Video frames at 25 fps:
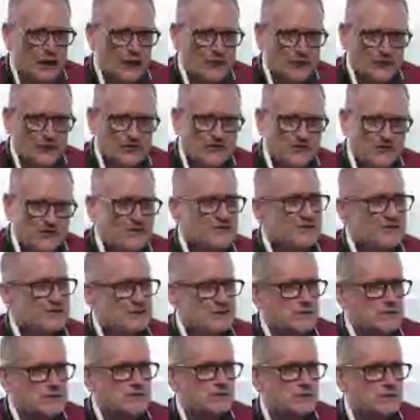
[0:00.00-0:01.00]
After
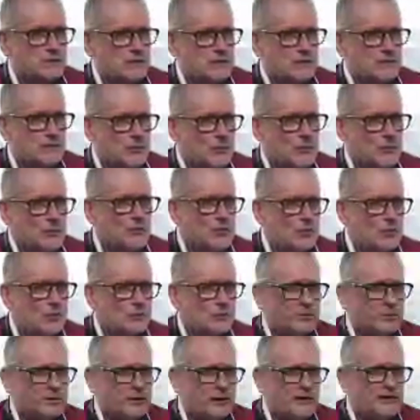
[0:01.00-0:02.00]
16 years running my own
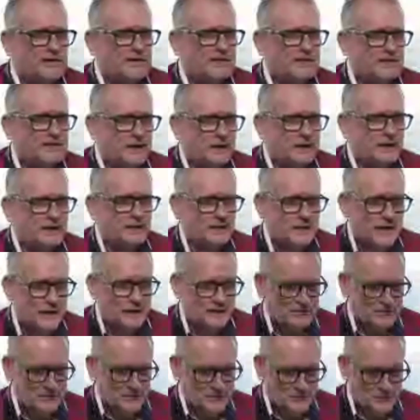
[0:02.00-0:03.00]
company, I decided,
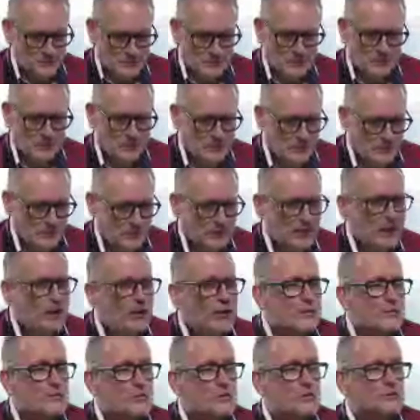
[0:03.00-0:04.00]
guys,
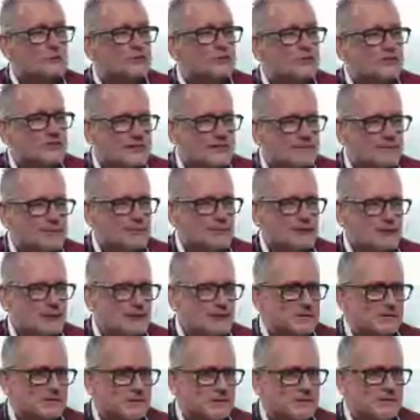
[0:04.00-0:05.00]
now I work for someone
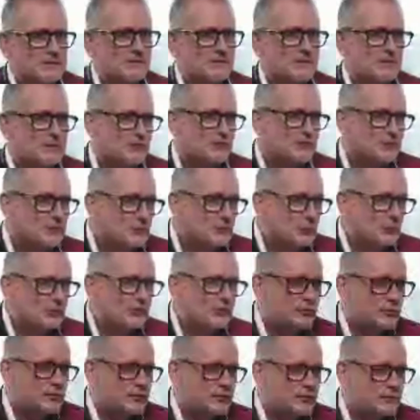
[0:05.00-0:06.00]
else. It gives you more
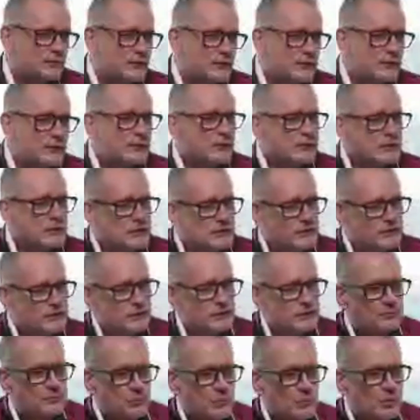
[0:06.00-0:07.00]
freedom, gives
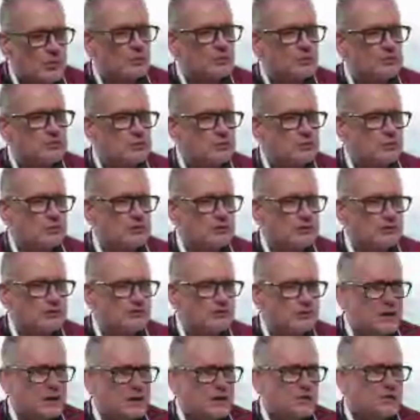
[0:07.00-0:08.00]
you more
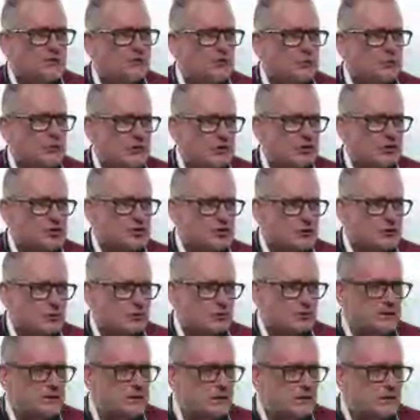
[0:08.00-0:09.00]
opportunities to
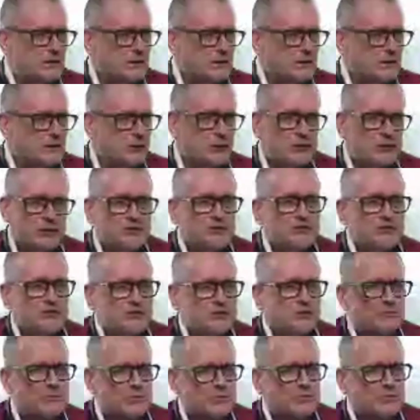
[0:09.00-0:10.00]
enjoy. Really, this
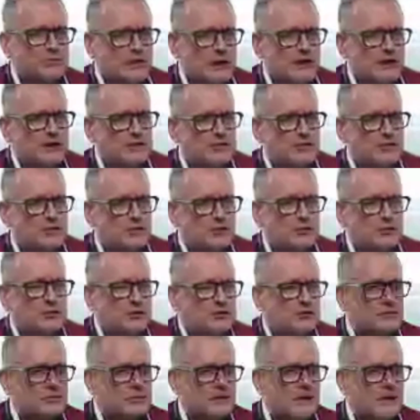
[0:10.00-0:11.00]
is what you like to do,
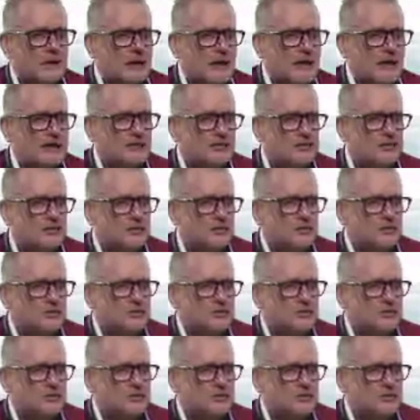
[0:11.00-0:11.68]
and this is what I like to do.